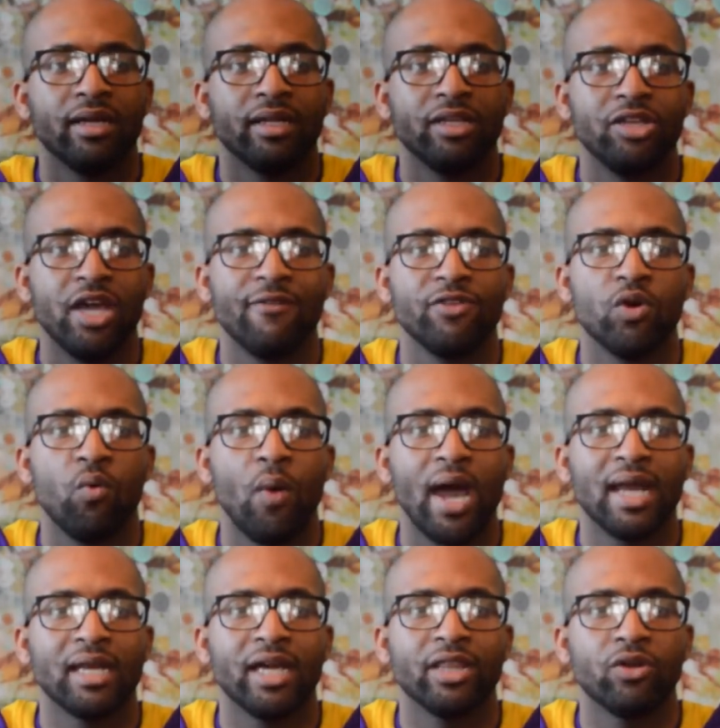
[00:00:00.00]
You have your
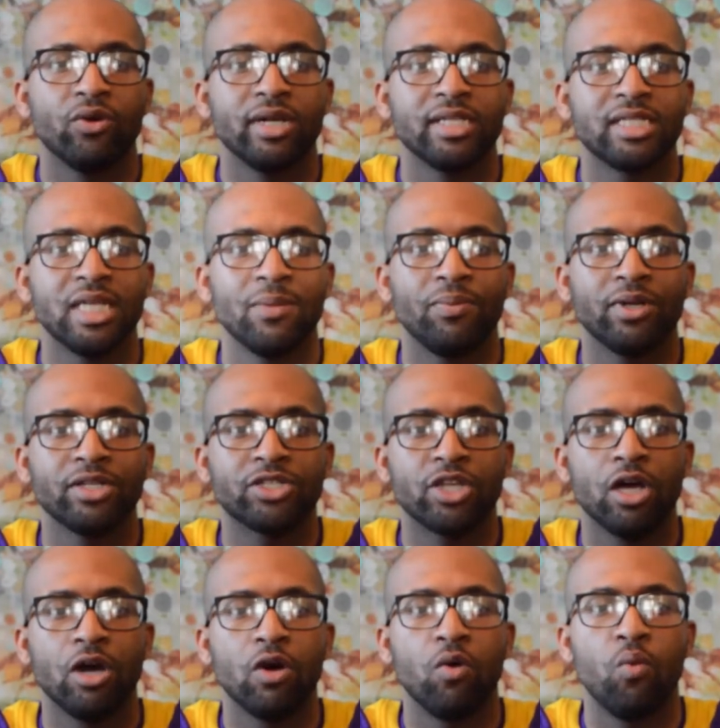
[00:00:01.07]
white leather on the tip of the
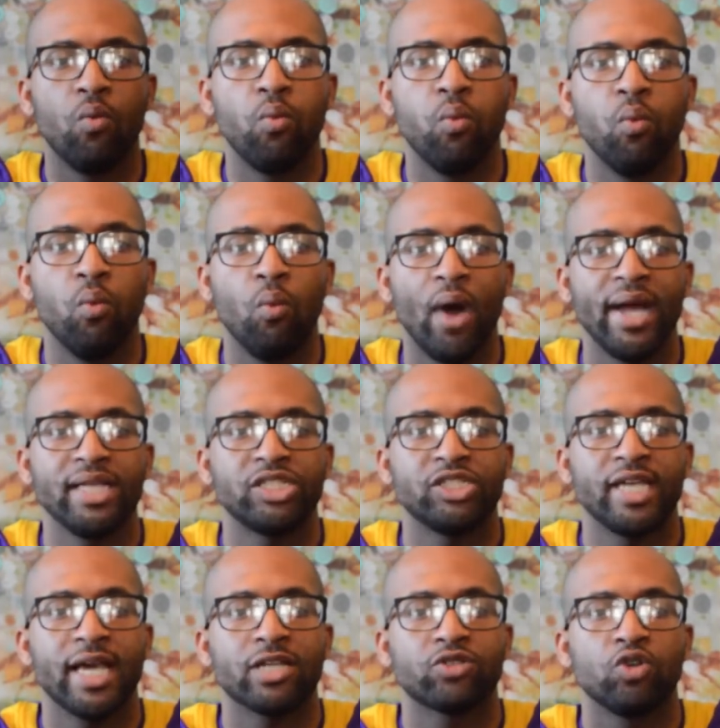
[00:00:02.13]
toe, white
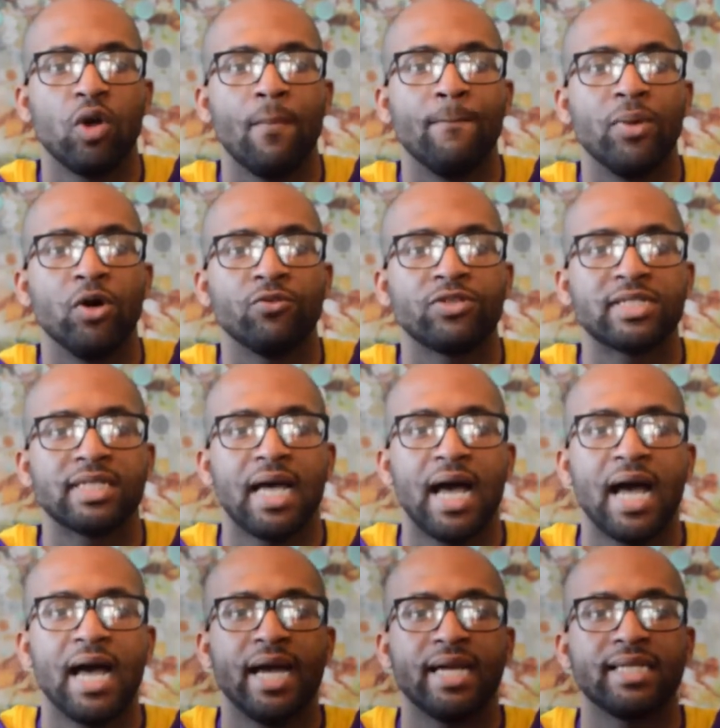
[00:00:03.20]
checks on both
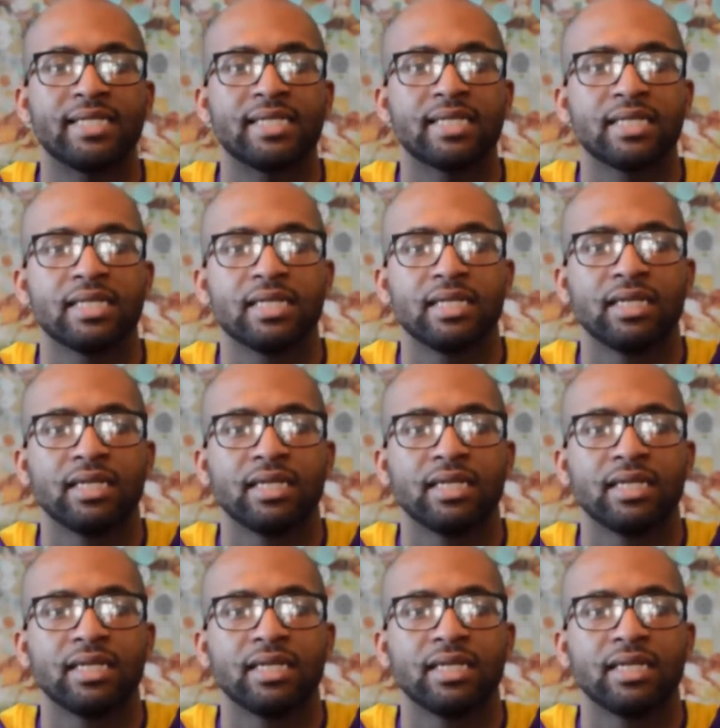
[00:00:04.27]
sides.